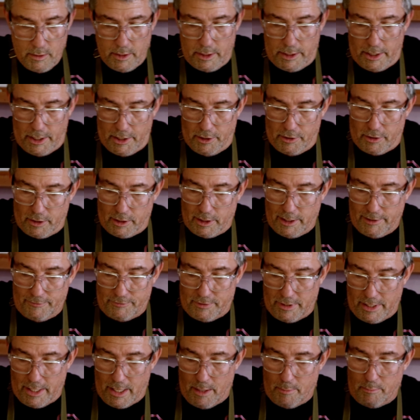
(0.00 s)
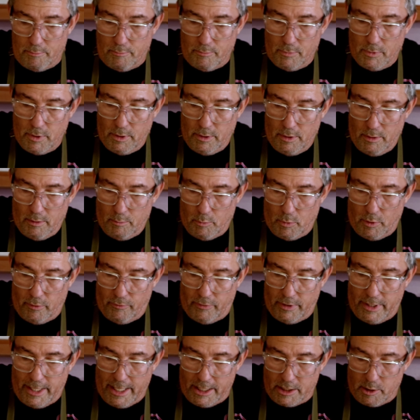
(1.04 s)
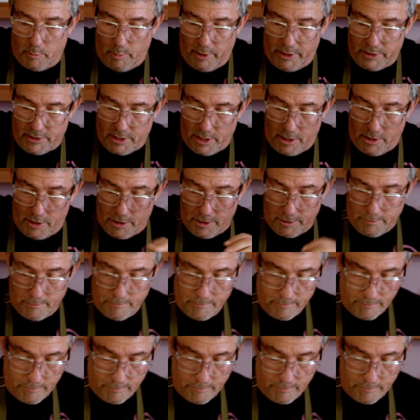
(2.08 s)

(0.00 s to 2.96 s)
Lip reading: And then you can lift it up, move the next piece under.